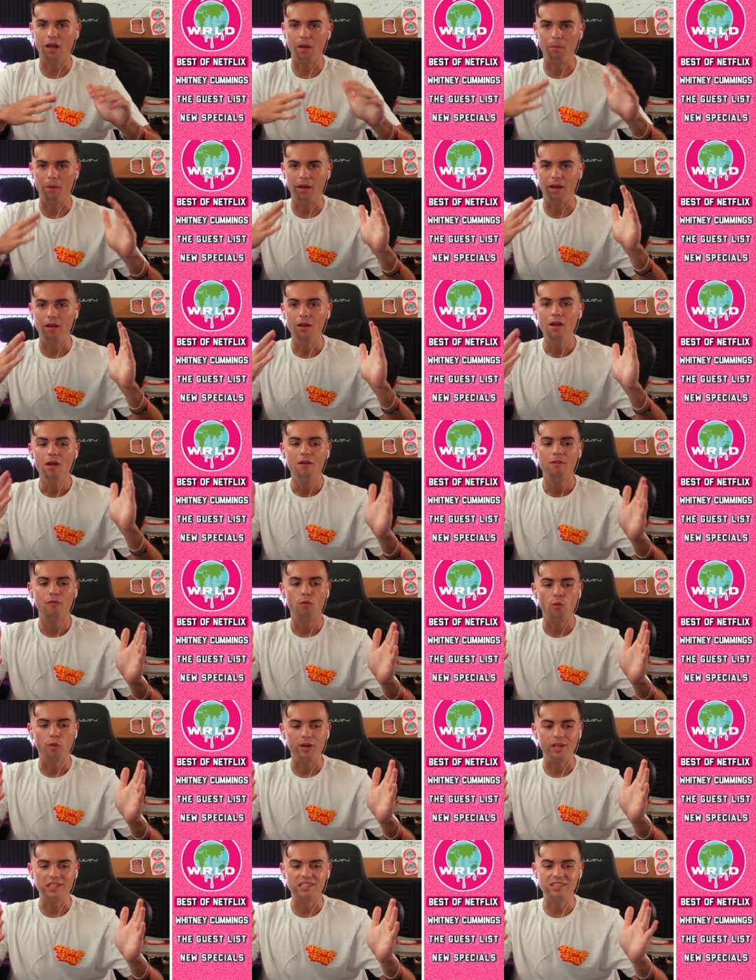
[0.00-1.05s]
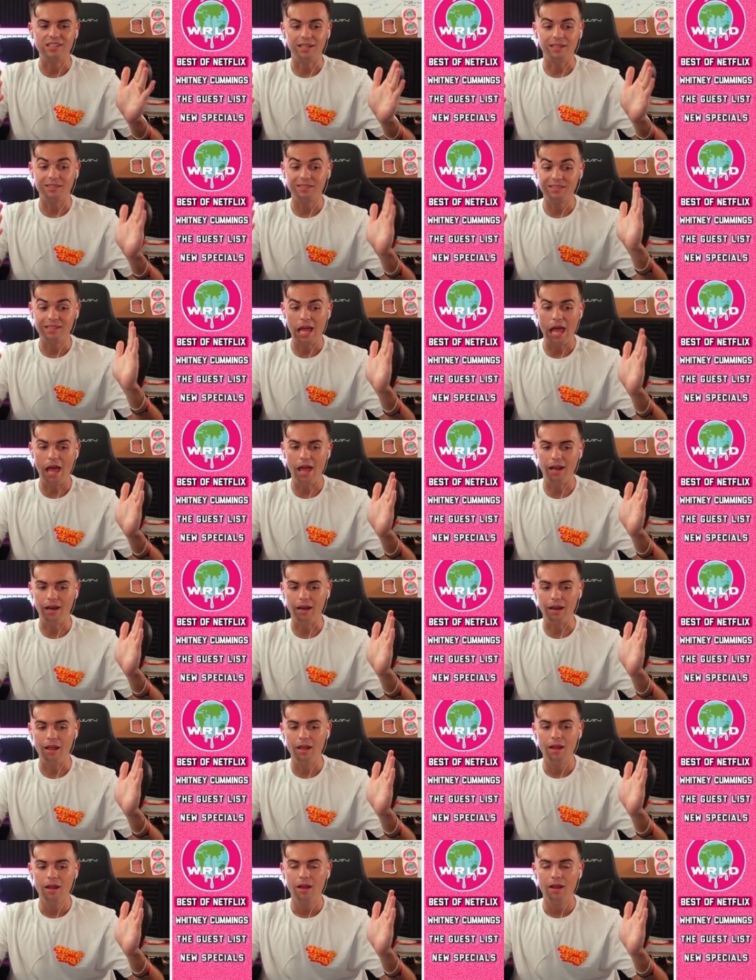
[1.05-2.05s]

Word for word: up at 4610.